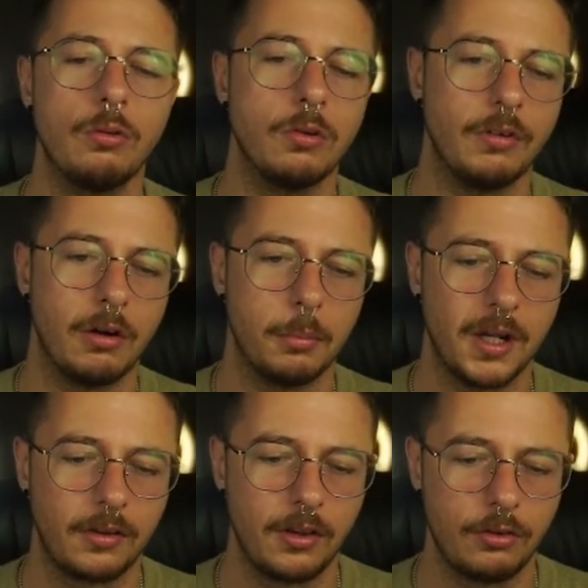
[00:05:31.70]
with our
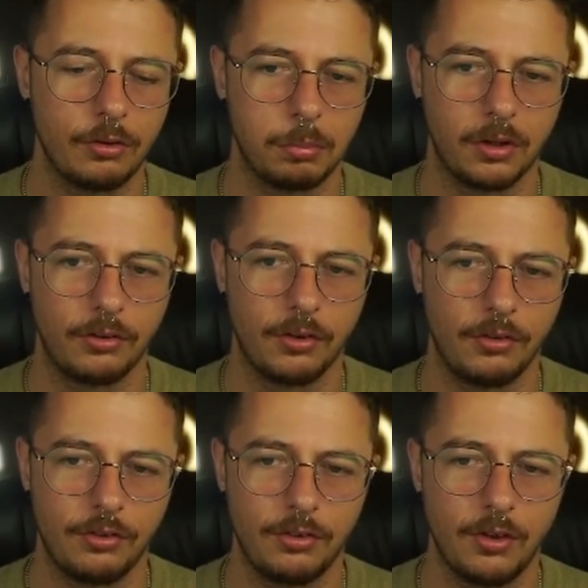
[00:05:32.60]
backtest. Press
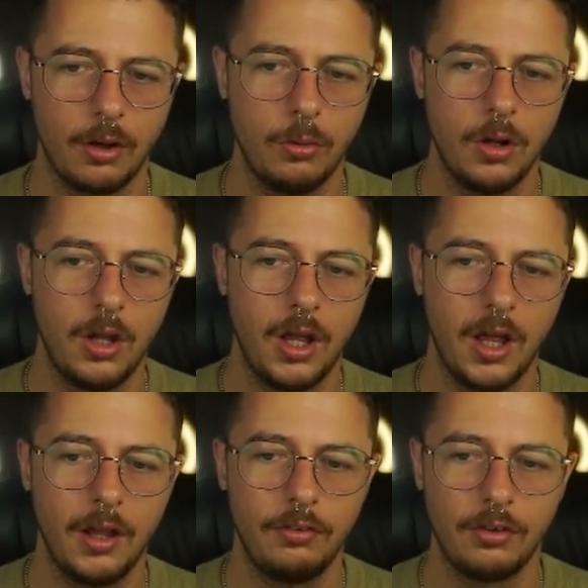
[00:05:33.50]
sell
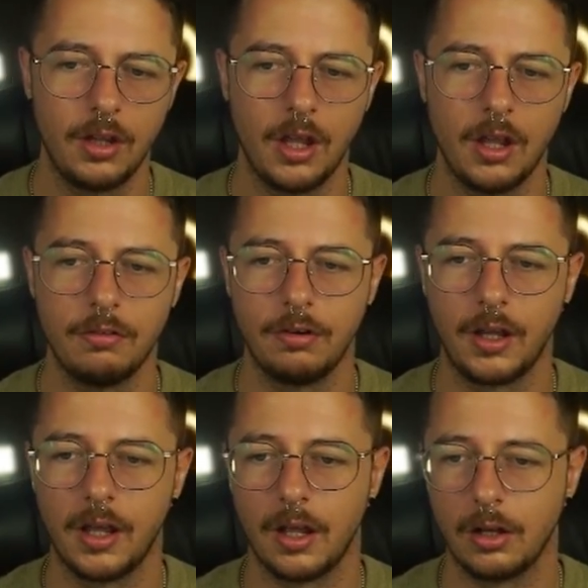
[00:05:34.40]
and see if we
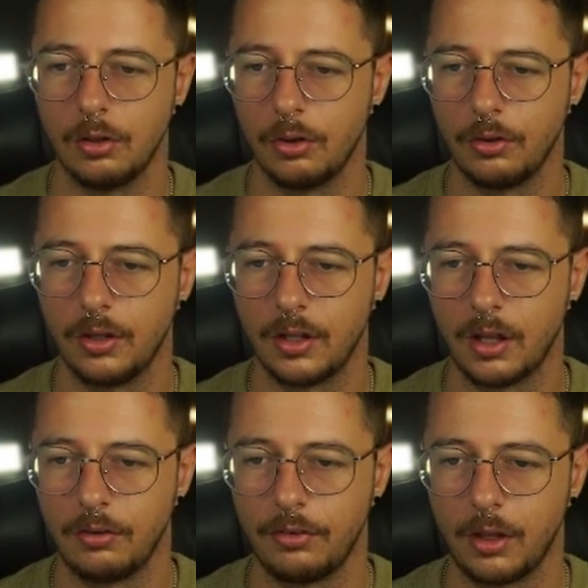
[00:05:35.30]
get another
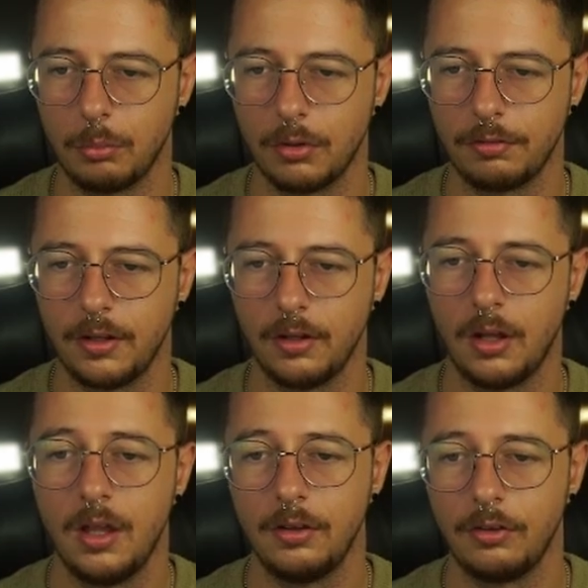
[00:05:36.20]
nice take profit.
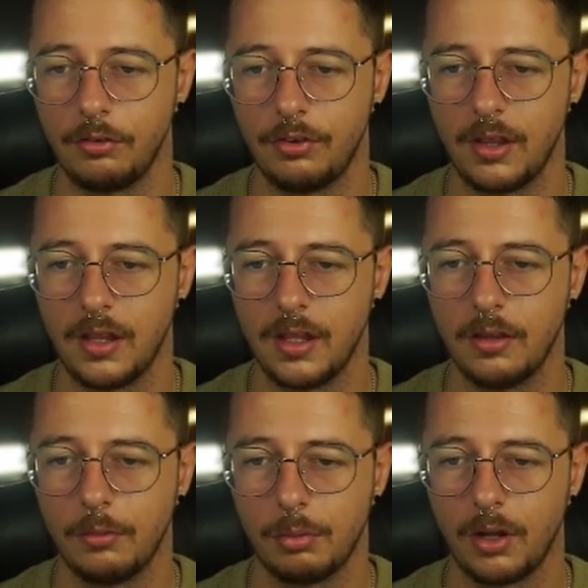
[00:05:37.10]
As you can see here,
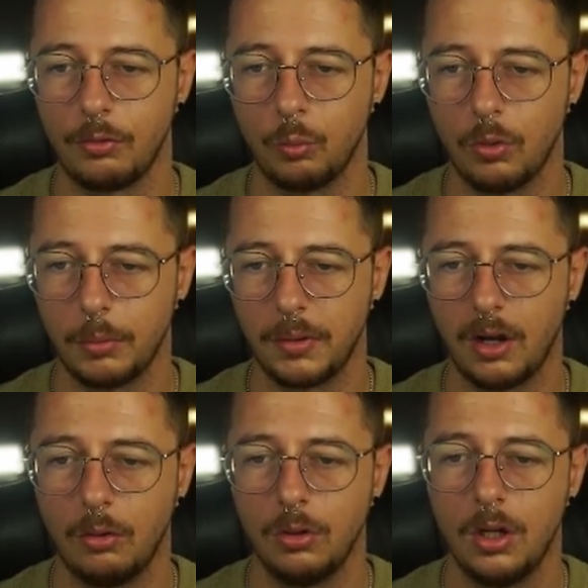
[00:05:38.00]
the price went
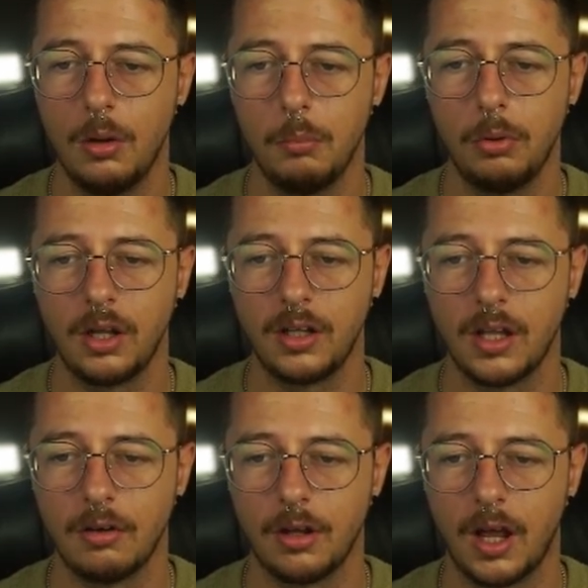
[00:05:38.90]
below, but it
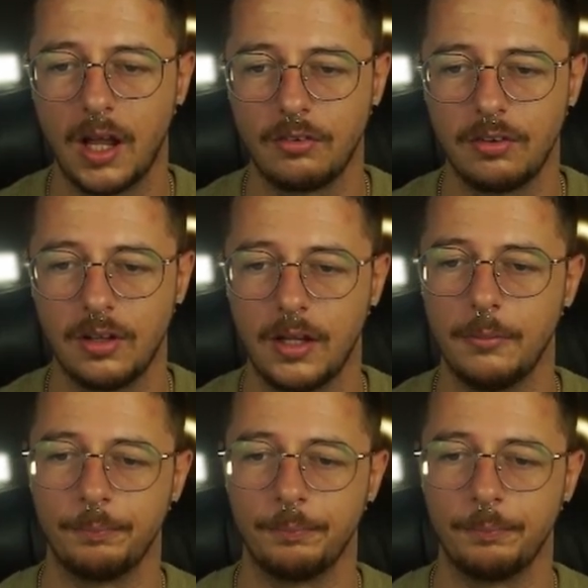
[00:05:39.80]
never actually